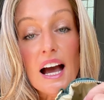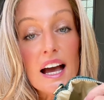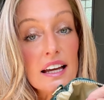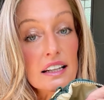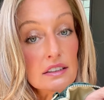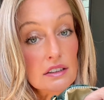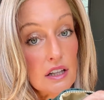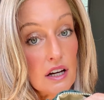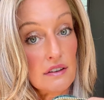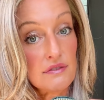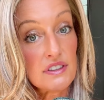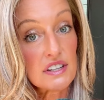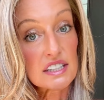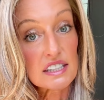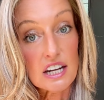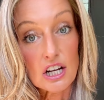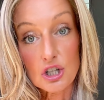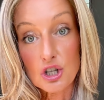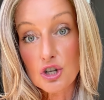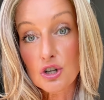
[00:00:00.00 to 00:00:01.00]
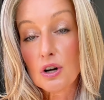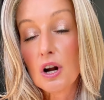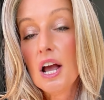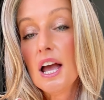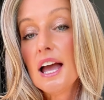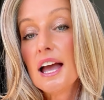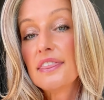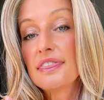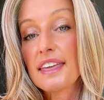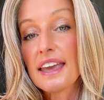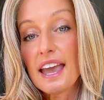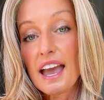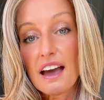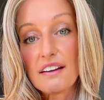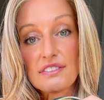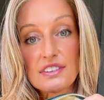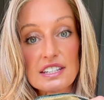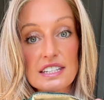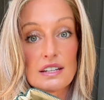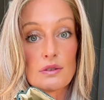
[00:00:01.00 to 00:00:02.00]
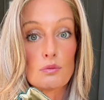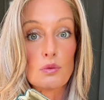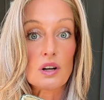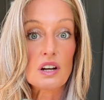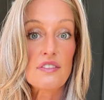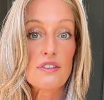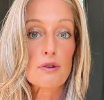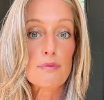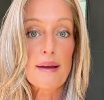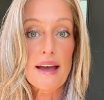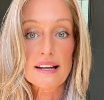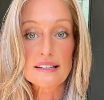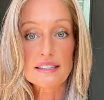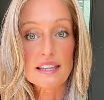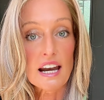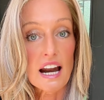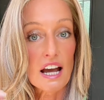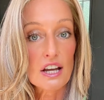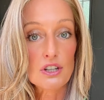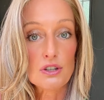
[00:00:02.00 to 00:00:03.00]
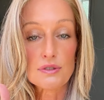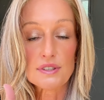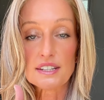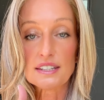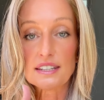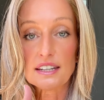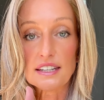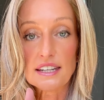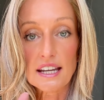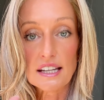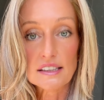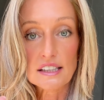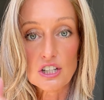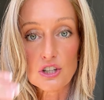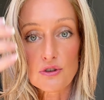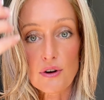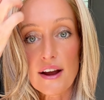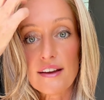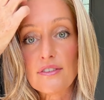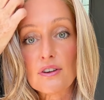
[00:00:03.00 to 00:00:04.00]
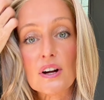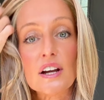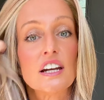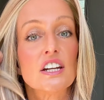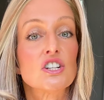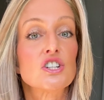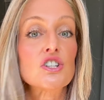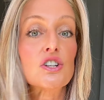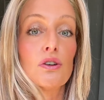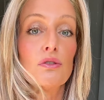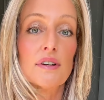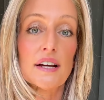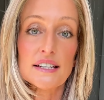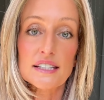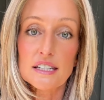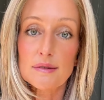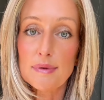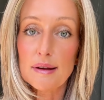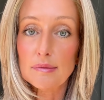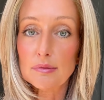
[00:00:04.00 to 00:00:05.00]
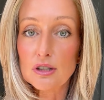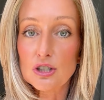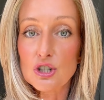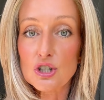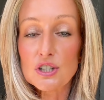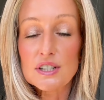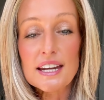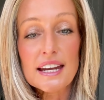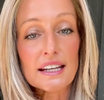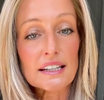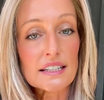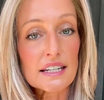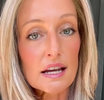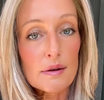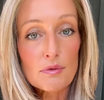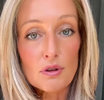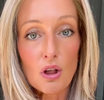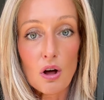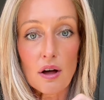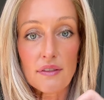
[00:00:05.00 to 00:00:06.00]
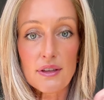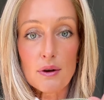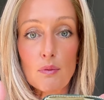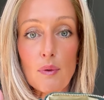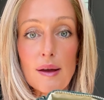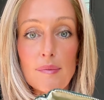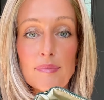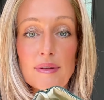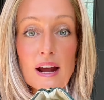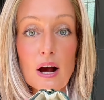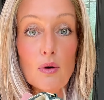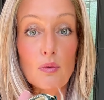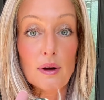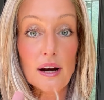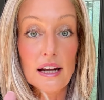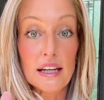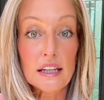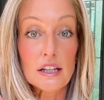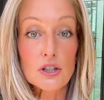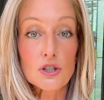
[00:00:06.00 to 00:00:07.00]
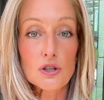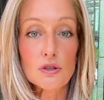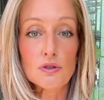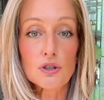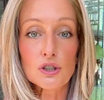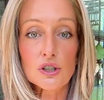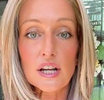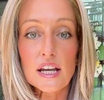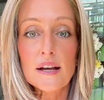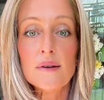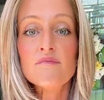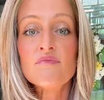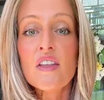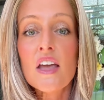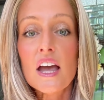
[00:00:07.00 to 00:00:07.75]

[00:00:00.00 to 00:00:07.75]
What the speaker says: I love this texture. They had this in one of their bags that I use as a daily driver, and it's so nice to be able to just take a damp cloth and wipe it out when I get it too dirty.